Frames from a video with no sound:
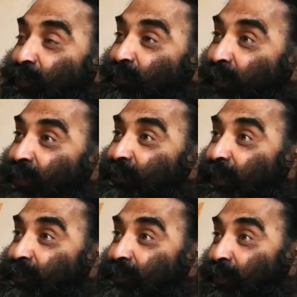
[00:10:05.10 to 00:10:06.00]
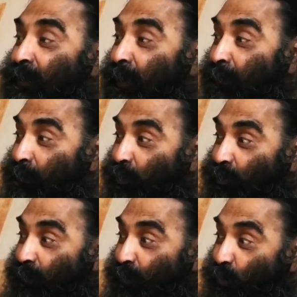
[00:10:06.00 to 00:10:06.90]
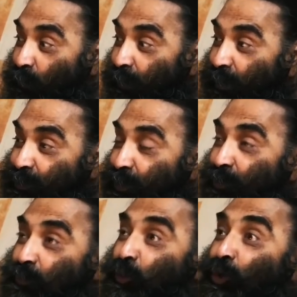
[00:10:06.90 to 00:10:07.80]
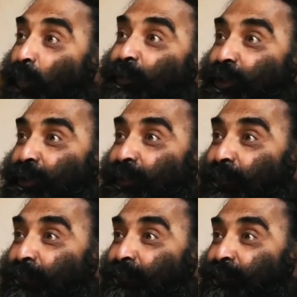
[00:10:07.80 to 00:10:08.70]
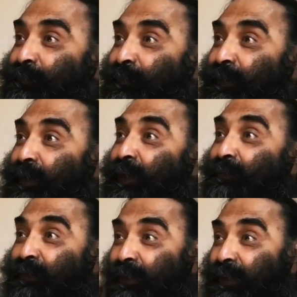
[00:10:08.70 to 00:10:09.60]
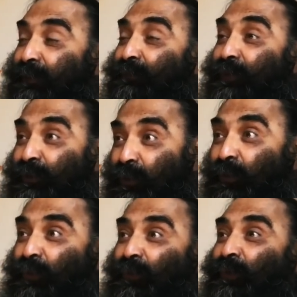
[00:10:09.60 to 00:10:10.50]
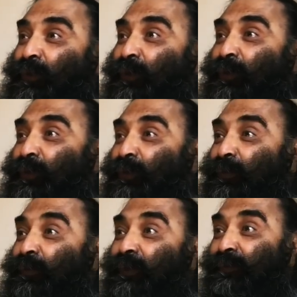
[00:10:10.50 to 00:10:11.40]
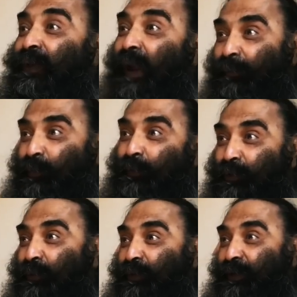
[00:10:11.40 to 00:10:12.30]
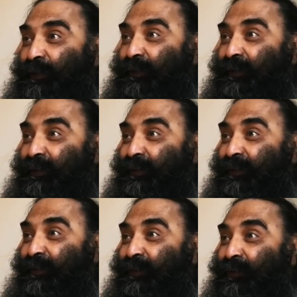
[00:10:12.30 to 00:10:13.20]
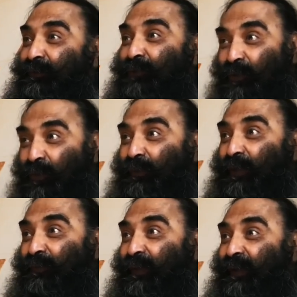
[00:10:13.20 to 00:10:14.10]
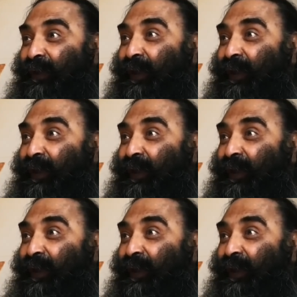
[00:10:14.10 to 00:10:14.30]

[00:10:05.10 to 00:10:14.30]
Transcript: is very challenging because our human nature is more dominating. Even then, we know what we have to be do it. We know very well.